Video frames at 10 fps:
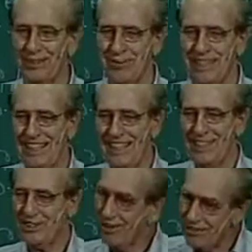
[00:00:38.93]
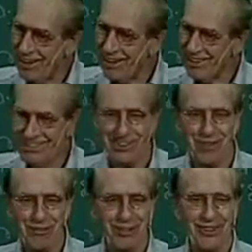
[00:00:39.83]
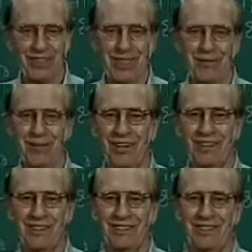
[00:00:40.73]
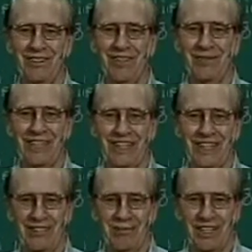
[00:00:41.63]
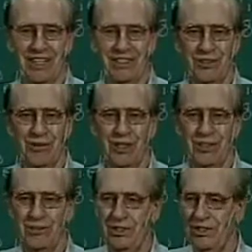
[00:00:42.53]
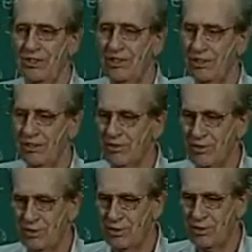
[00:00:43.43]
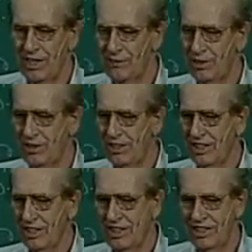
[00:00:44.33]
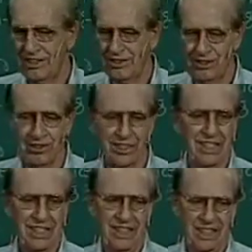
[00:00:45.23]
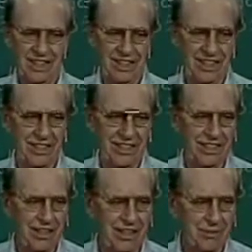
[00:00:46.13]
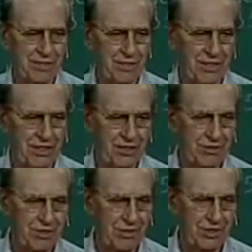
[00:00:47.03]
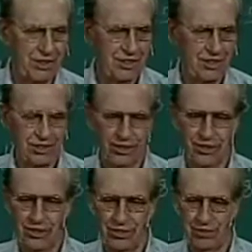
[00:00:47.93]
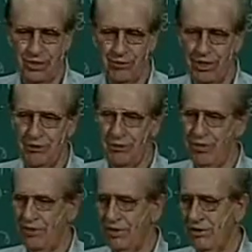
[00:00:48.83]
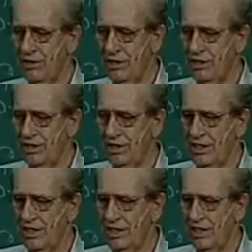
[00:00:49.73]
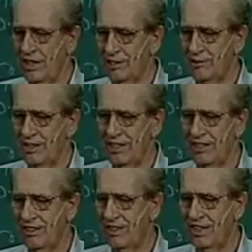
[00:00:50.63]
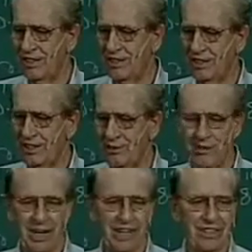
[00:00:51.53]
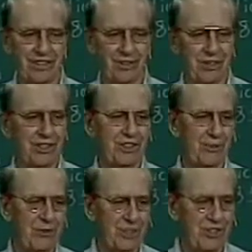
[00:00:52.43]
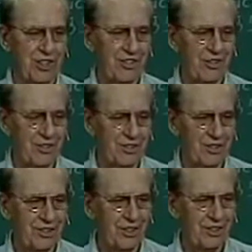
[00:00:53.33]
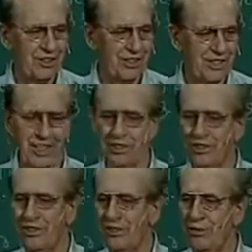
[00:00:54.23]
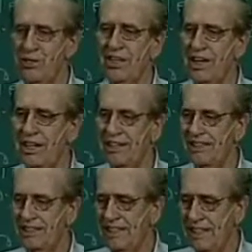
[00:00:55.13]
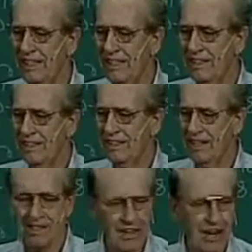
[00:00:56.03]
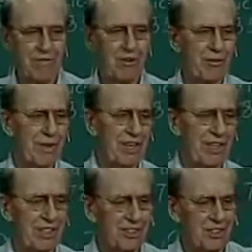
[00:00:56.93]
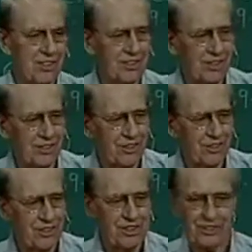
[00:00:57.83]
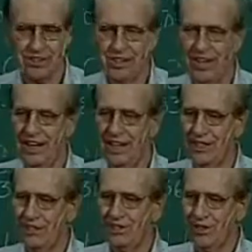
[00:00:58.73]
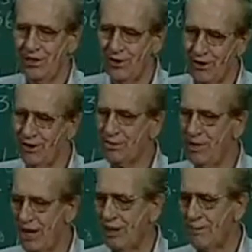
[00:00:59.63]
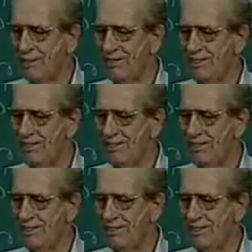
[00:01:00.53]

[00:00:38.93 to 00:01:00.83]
But so far, no, we're going to keep going. So, anyway, again, we like to welcome you to an informal Bible study. And you know, I got to compliment you folks here in the studio. When we review these and look at them, you know, I come back to what someone said years ago. He says, Les, do you realize that everybody that sits under your teaching has their own Bible?